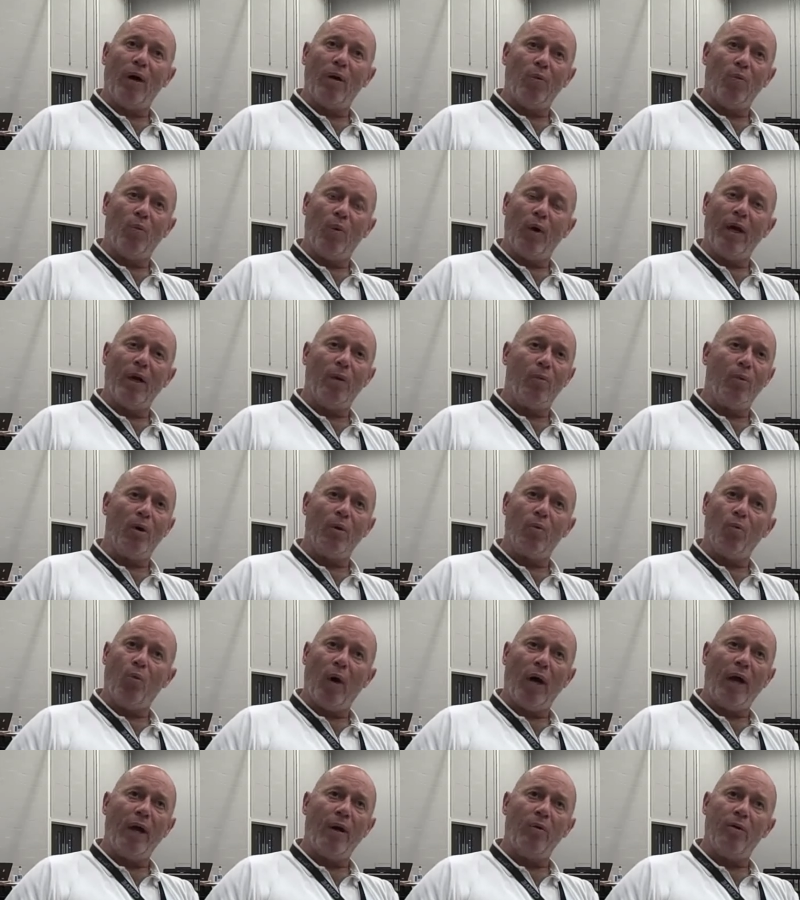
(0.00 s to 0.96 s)
where
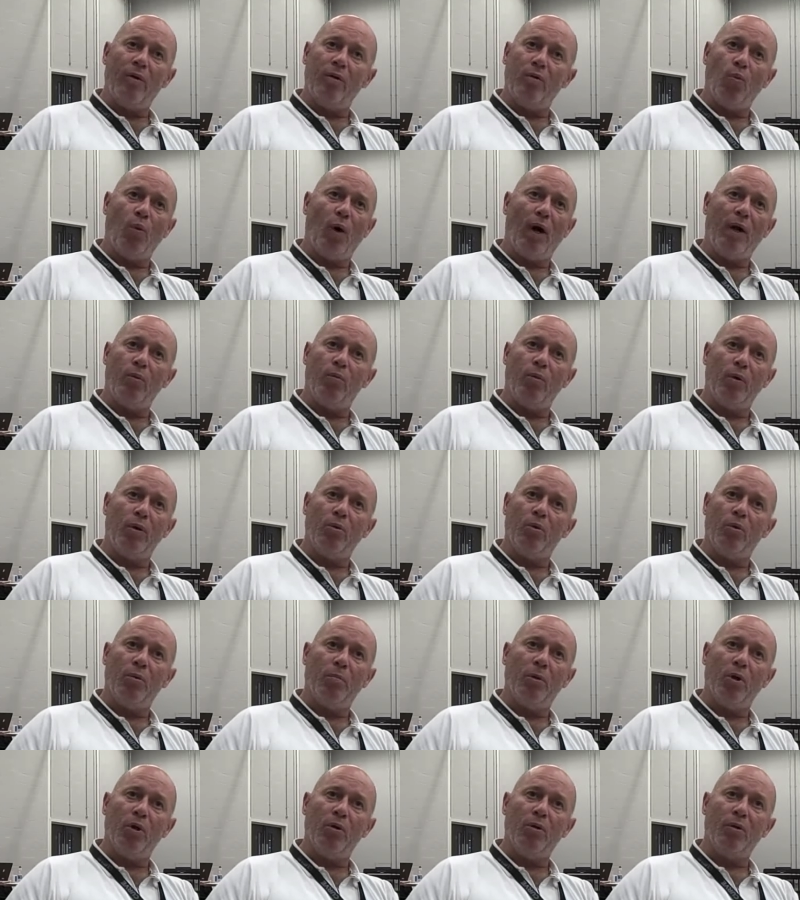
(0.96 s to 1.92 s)
and when we
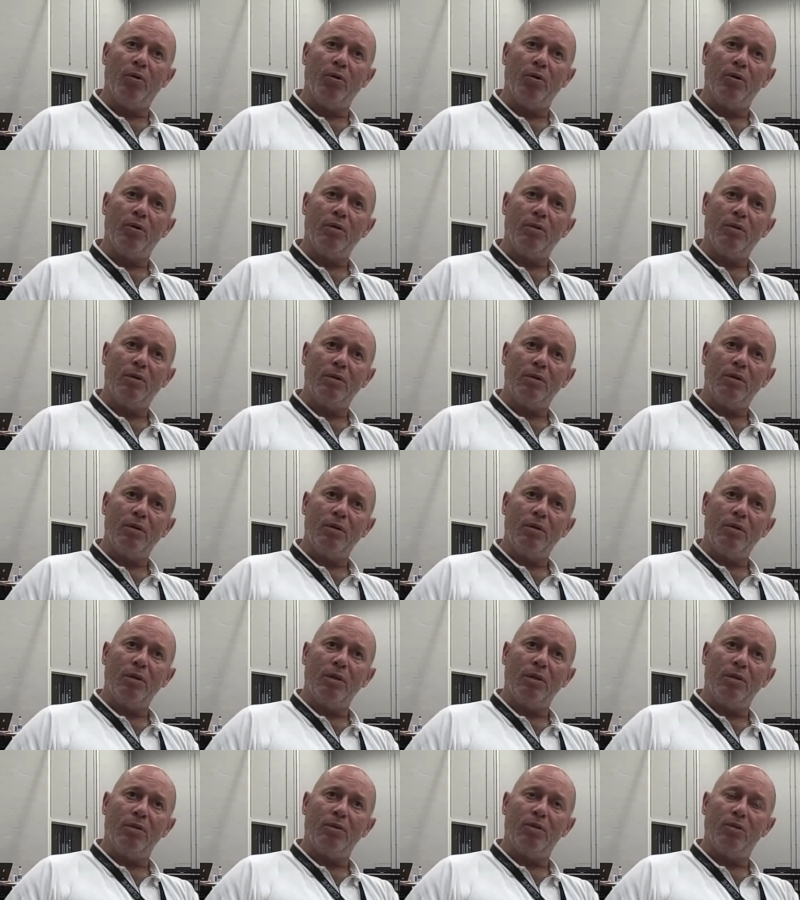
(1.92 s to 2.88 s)
were born,
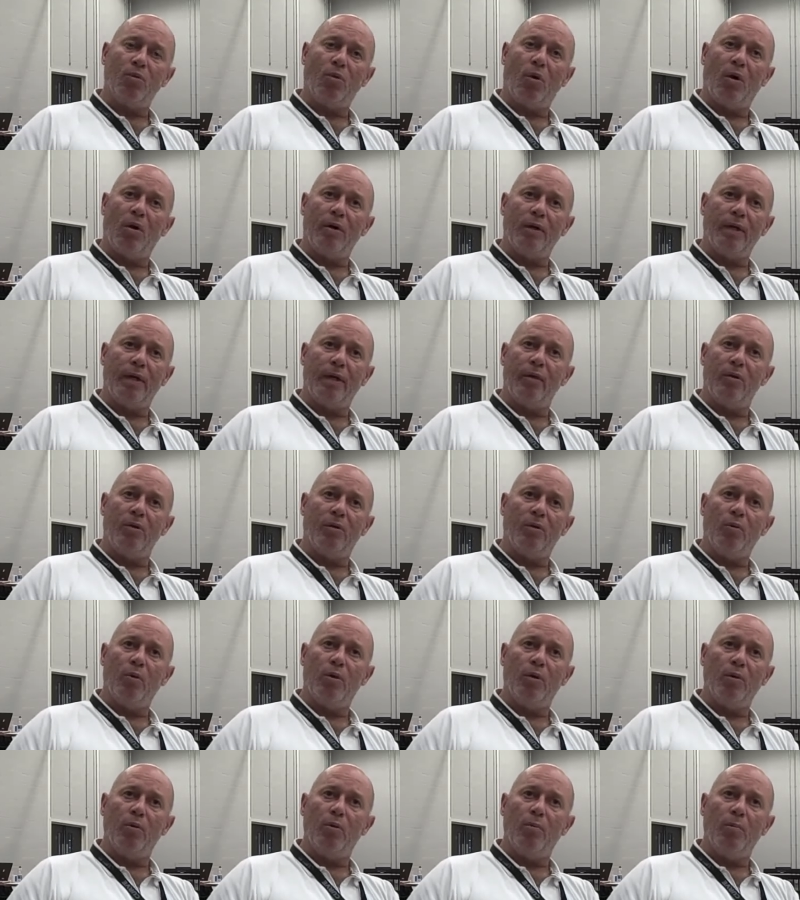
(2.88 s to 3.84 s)
into what era
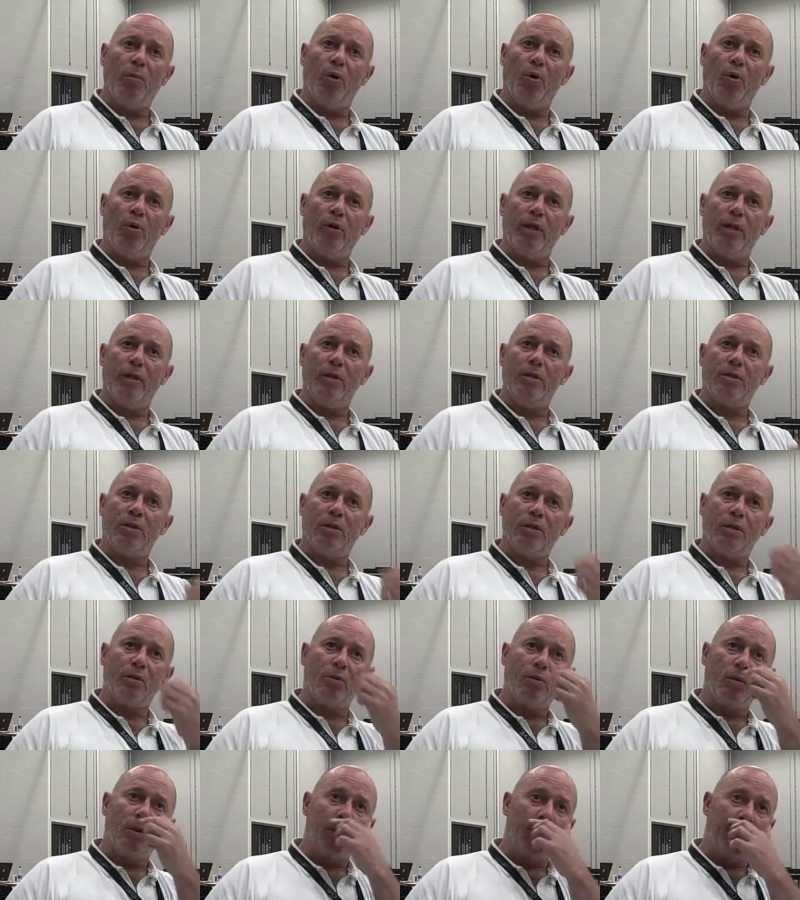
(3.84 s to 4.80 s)
we were born into,
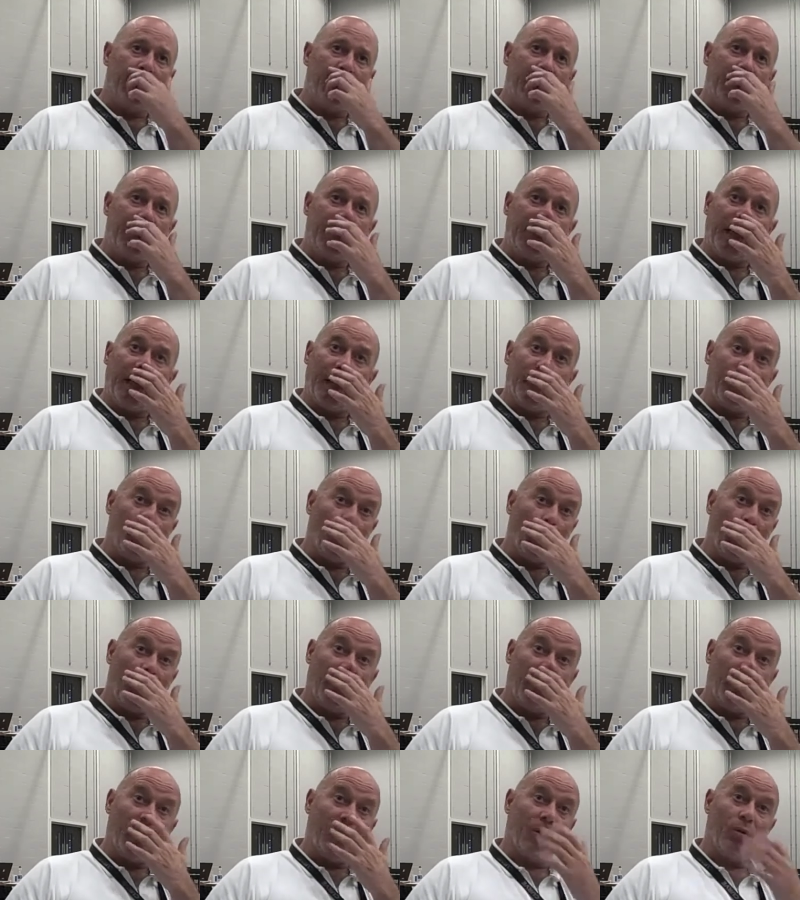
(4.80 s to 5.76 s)
and
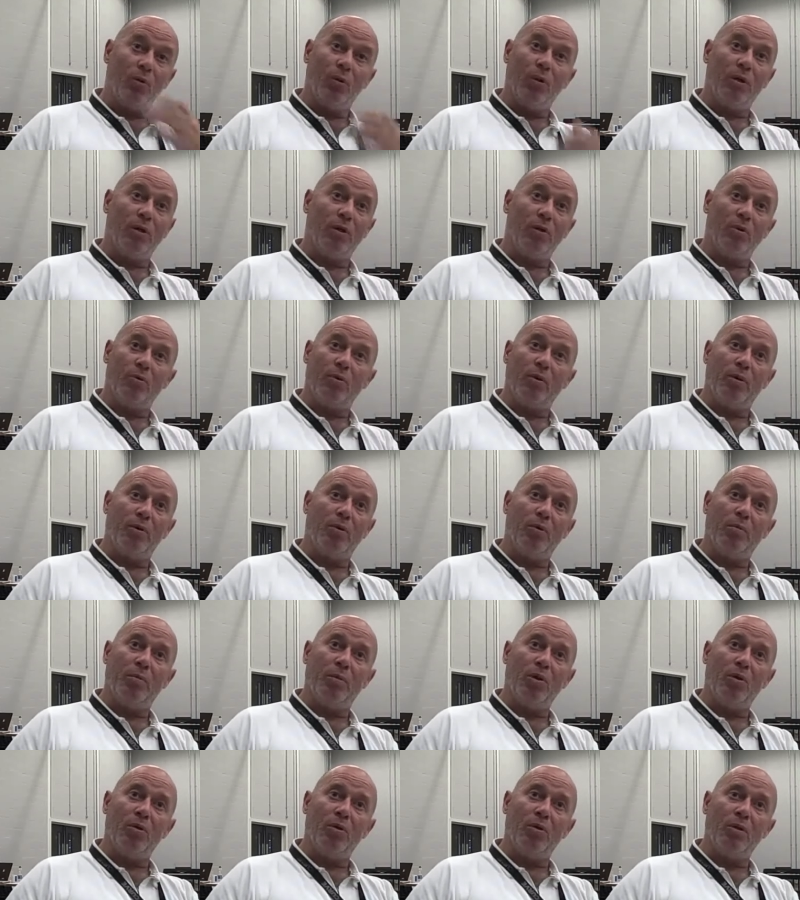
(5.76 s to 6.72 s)
where in the world we were
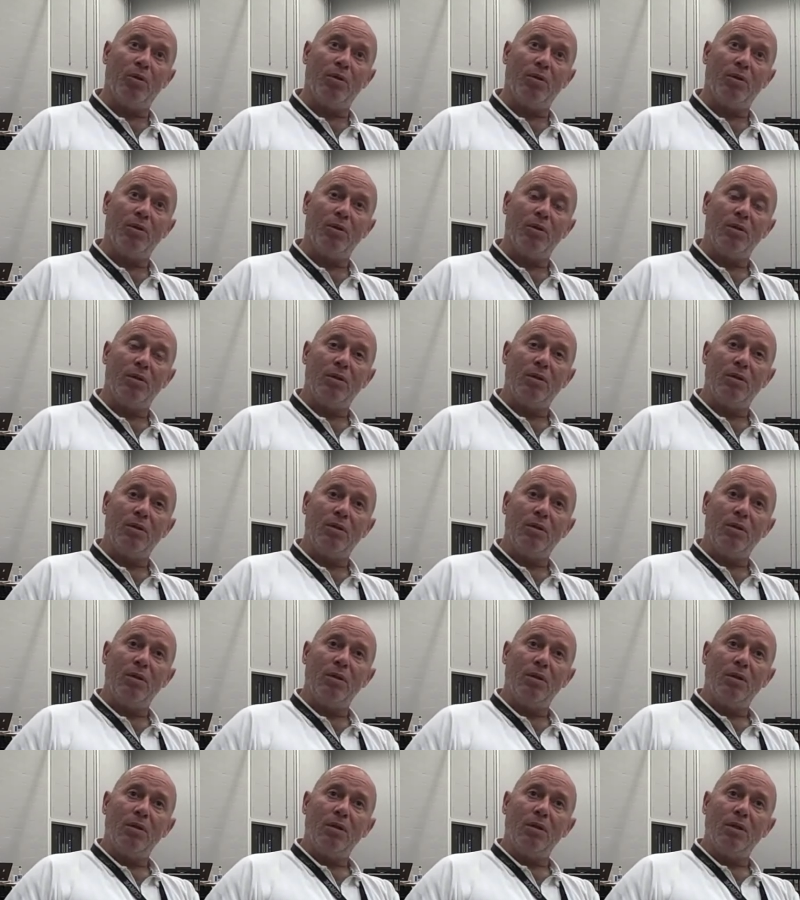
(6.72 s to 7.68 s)
born.
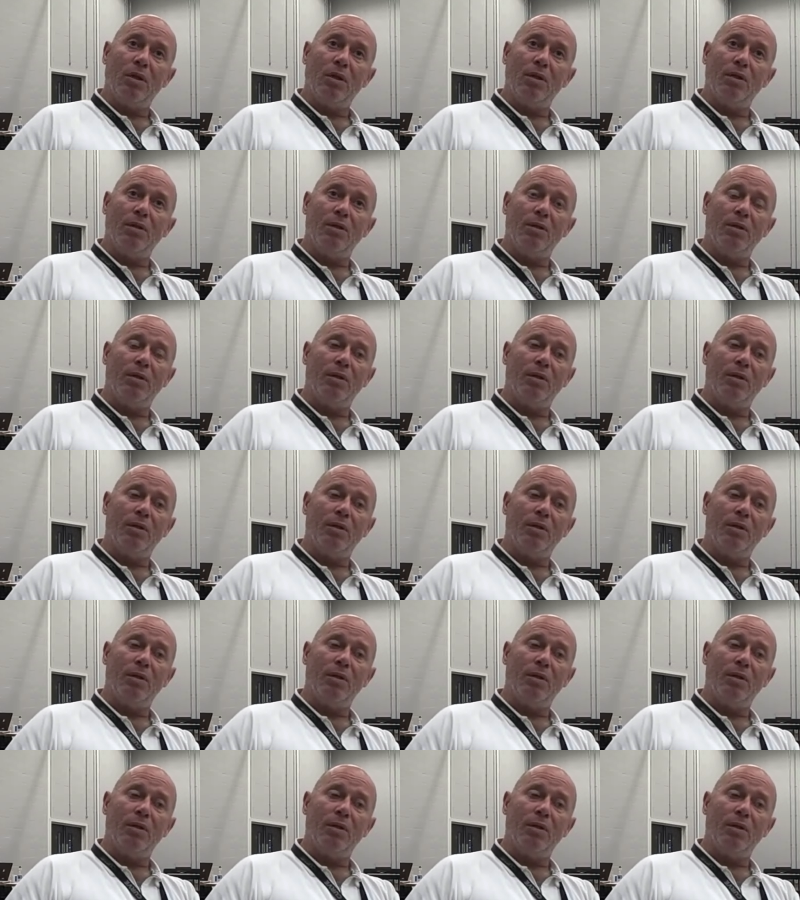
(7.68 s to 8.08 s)
And